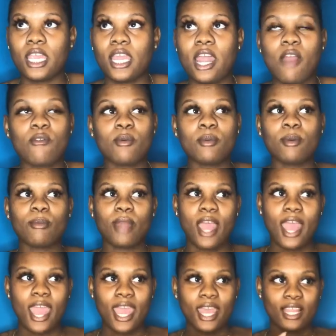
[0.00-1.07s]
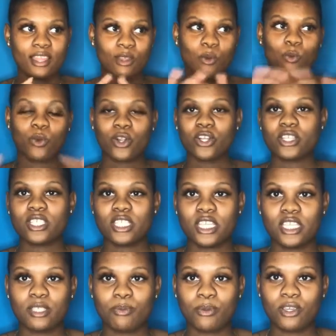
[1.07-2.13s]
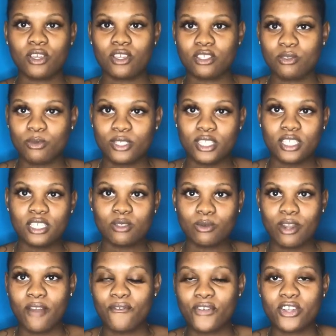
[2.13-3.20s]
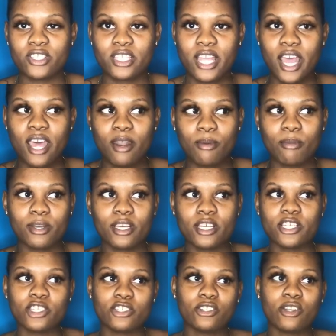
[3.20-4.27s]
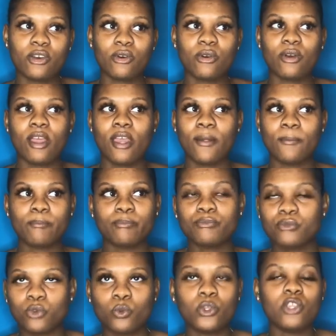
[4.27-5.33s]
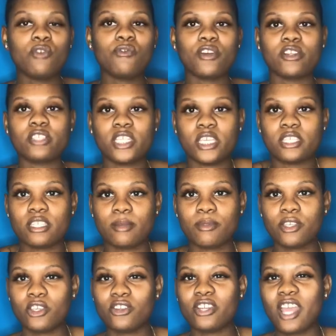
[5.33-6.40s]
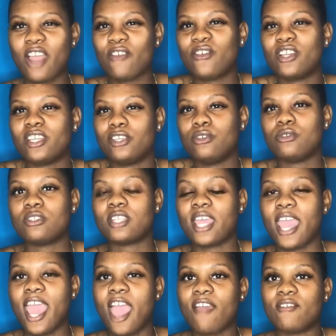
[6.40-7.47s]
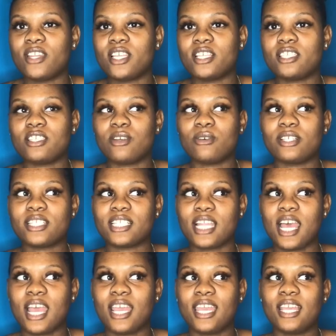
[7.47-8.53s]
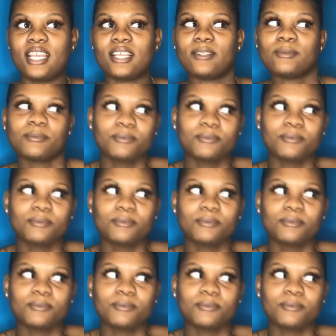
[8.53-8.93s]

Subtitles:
And I remember I had the worst experience with these when I first got them, because, you know, when you first get something, you're not really used to having it, so it's like